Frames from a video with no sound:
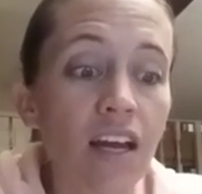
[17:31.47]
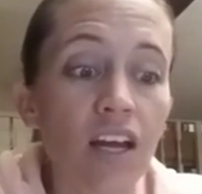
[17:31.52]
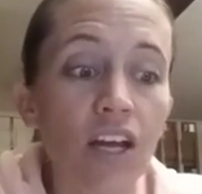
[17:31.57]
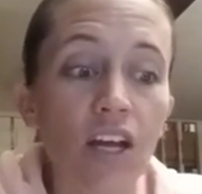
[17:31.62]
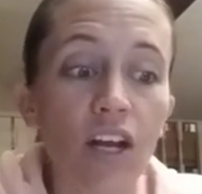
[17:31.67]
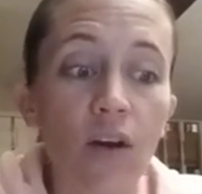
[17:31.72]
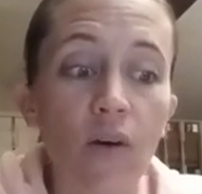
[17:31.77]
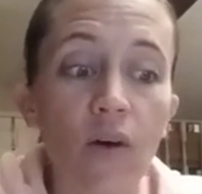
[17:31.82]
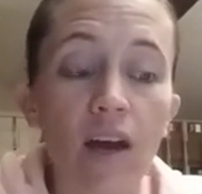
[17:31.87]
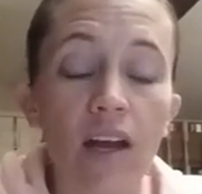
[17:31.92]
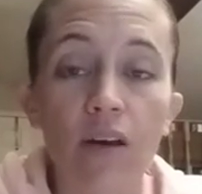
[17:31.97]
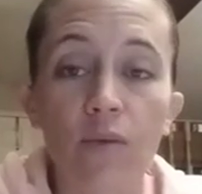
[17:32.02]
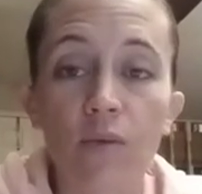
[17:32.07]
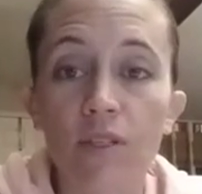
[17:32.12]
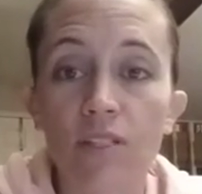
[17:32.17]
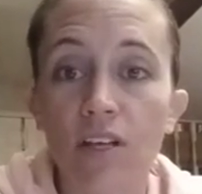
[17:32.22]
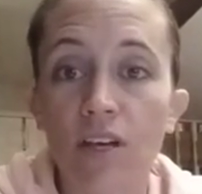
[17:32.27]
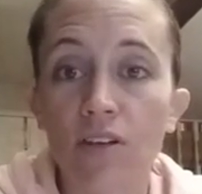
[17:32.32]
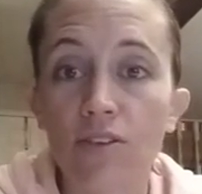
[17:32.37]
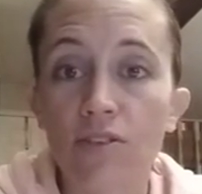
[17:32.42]
You know, I
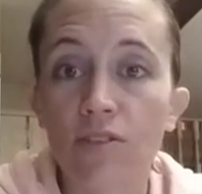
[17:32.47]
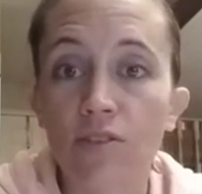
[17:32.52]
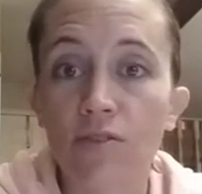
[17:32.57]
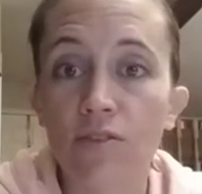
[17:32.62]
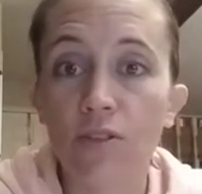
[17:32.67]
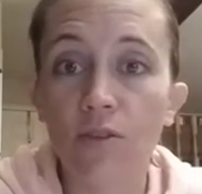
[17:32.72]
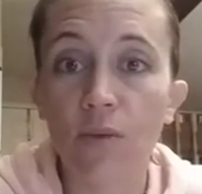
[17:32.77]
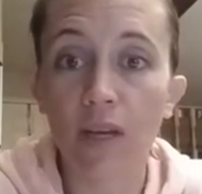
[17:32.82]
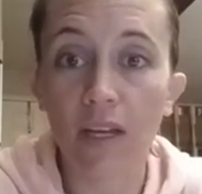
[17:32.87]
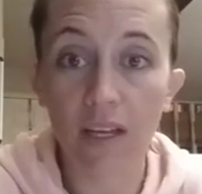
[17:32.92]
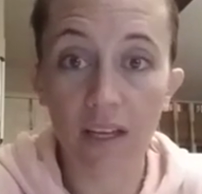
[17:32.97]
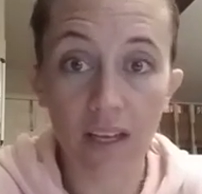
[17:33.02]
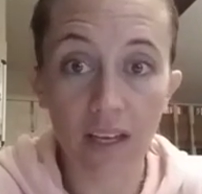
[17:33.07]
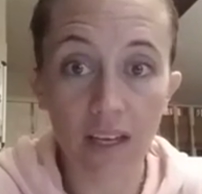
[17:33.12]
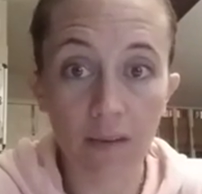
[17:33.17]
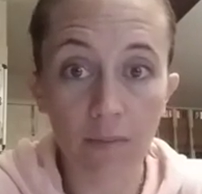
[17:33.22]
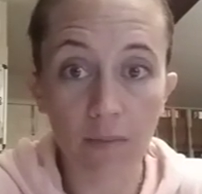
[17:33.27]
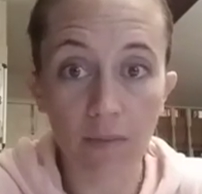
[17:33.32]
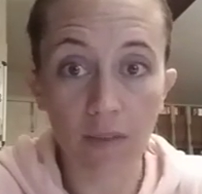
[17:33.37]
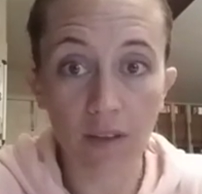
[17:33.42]
was also doing
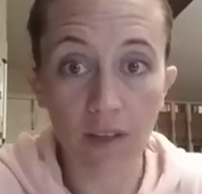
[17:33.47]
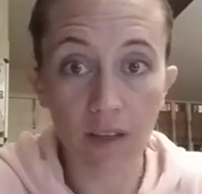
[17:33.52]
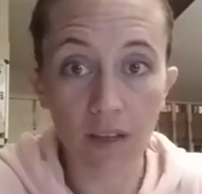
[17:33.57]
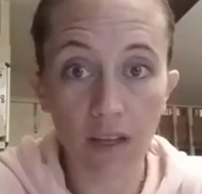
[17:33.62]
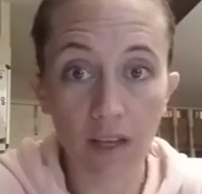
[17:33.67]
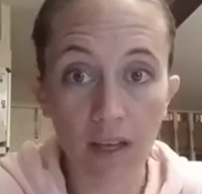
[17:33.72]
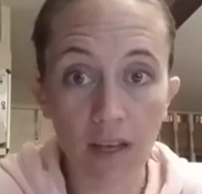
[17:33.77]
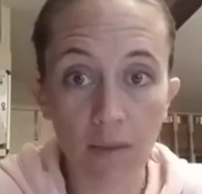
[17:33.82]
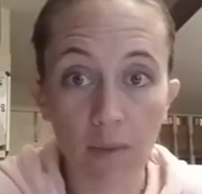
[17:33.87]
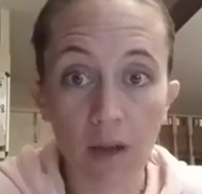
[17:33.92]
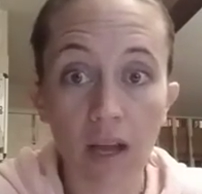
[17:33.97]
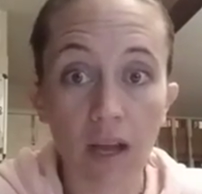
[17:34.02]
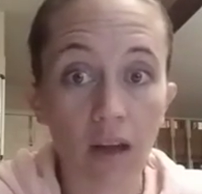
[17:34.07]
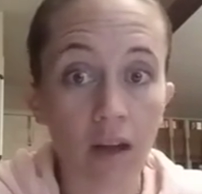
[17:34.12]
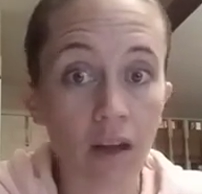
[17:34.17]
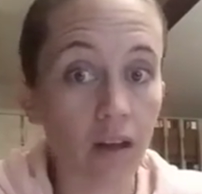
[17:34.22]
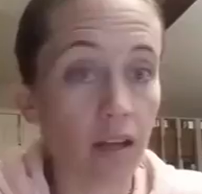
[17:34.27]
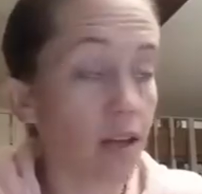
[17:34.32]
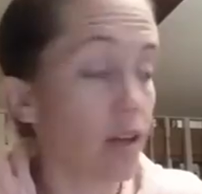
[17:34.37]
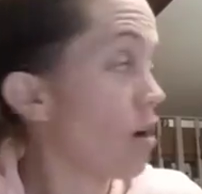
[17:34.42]
in at my
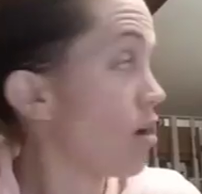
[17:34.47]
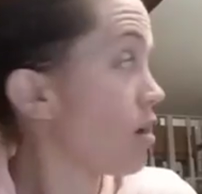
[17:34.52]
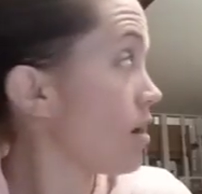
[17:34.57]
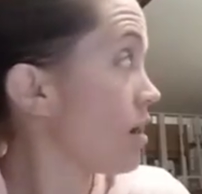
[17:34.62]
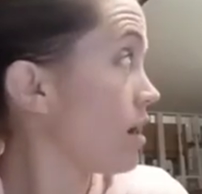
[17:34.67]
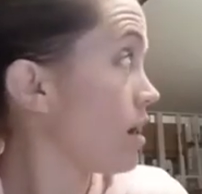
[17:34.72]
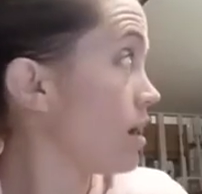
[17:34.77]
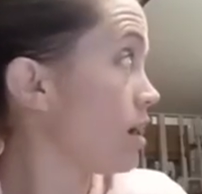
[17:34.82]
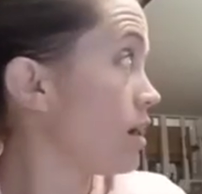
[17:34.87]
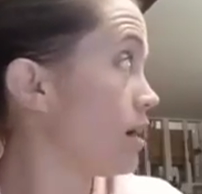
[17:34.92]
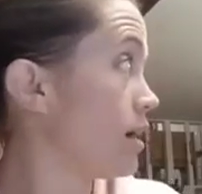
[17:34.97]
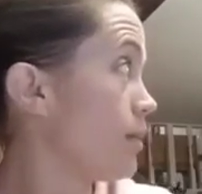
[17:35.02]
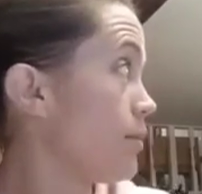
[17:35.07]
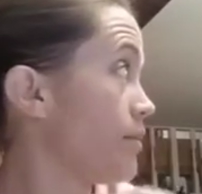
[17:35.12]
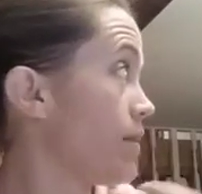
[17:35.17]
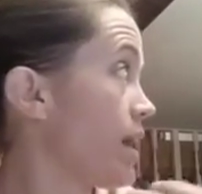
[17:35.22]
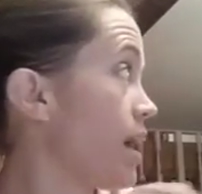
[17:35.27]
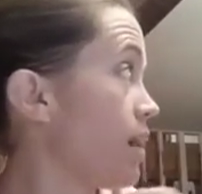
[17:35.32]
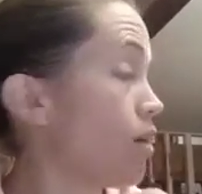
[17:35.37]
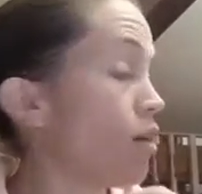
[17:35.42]
in um,
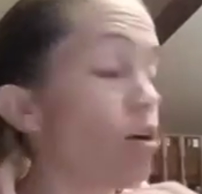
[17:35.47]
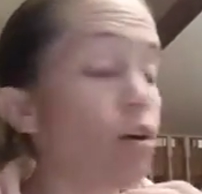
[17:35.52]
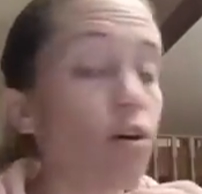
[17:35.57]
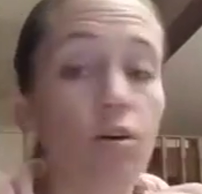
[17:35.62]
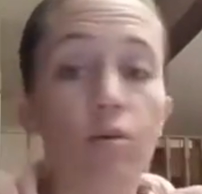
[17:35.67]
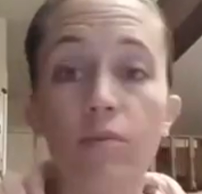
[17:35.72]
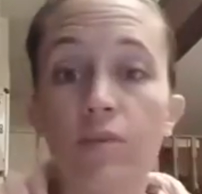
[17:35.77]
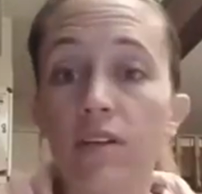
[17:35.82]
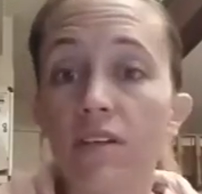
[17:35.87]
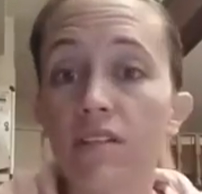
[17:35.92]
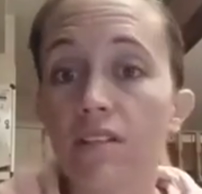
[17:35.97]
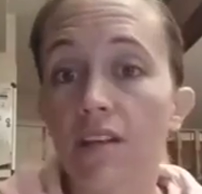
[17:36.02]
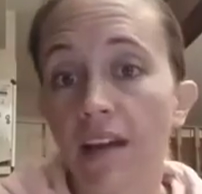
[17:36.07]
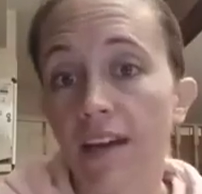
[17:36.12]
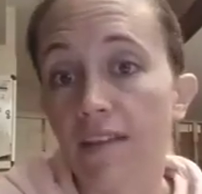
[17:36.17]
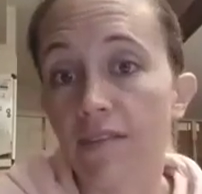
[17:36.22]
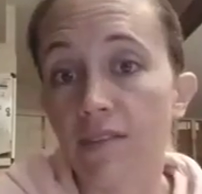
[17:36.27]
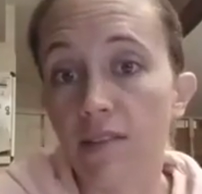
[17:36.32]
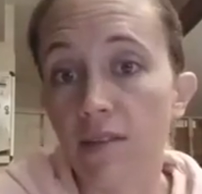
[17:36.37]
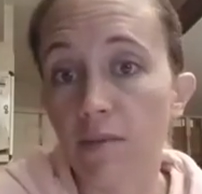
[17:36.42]
at home. I
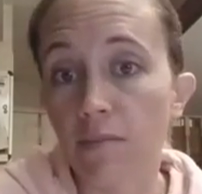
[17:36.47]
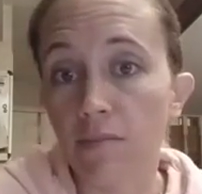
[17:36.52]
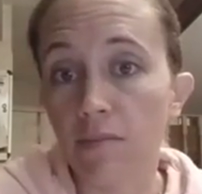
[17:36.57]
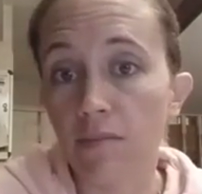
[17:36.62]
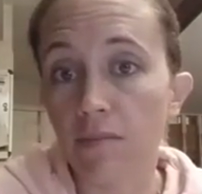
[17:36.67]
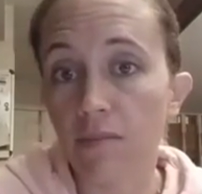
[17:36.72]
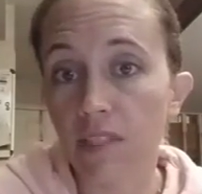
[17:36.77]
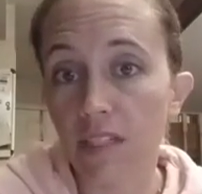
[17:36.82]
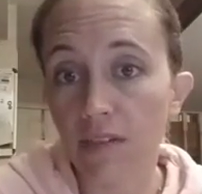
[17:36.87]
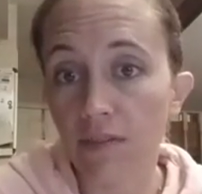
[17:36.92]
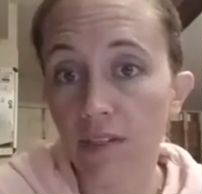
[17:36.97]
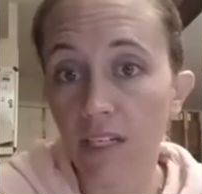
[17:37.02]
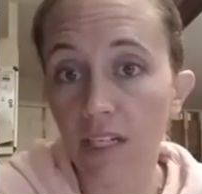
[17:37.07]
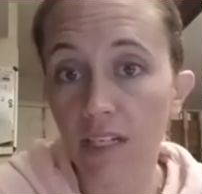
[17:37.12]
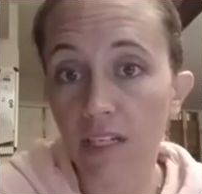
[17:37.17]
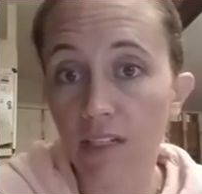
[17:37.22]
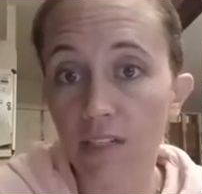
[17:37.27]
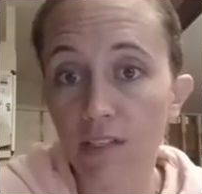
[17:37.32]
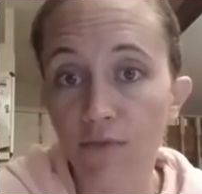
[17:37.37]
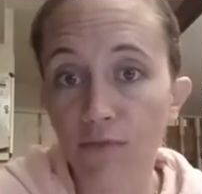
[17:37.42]
have some
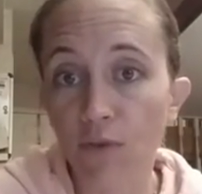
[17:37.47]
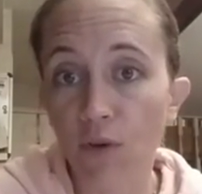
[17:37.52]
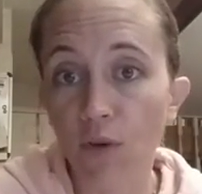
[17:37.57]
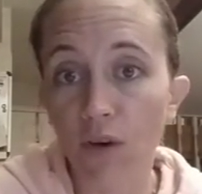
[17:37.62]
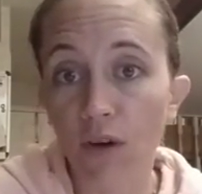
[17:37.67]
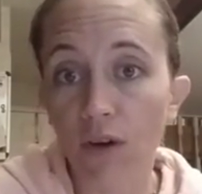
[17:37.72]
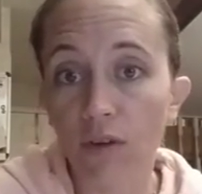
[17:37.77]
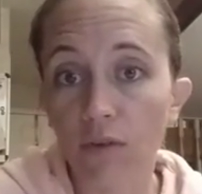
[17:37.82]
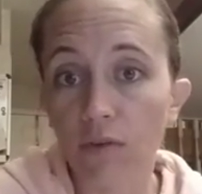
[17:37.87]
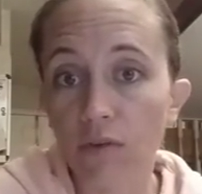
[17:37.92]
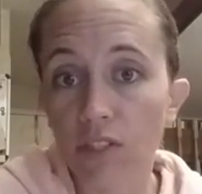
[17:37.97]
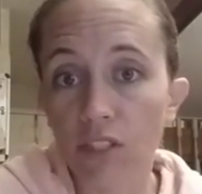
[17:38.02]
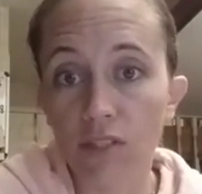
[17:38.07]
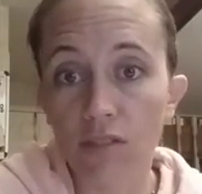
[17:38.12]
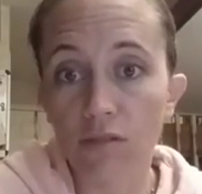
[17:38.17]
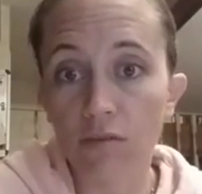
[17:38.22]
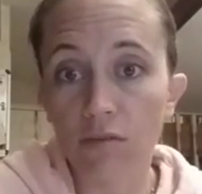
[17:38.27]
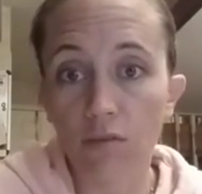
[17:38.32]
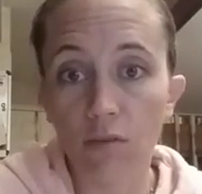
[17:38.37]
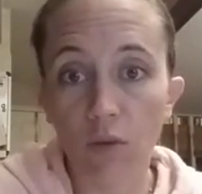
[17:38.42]
DVDs for just
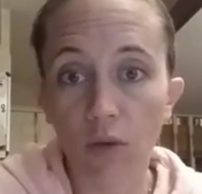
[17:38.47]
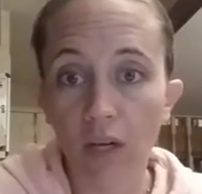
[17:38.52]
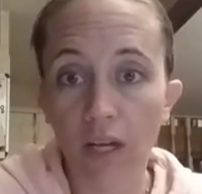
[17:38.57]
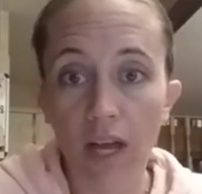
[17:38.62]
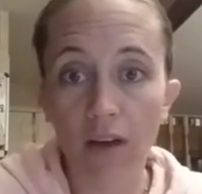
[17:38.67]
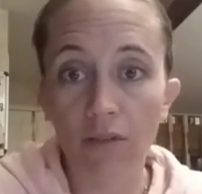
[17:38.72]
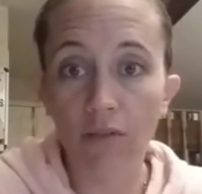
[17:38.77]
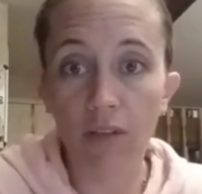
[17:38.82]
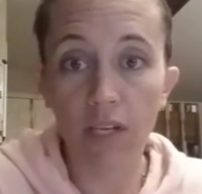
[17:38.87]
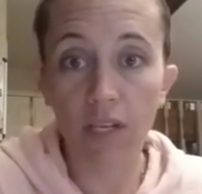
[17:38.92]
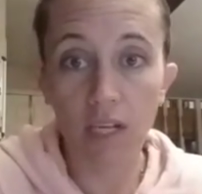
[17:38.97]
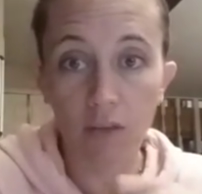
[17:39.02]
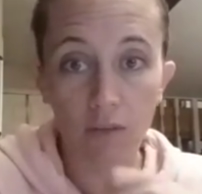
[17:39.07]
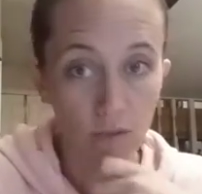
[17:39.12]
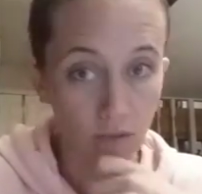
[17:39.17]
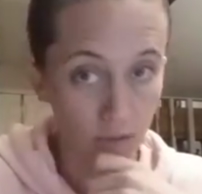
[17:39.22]
workout videos.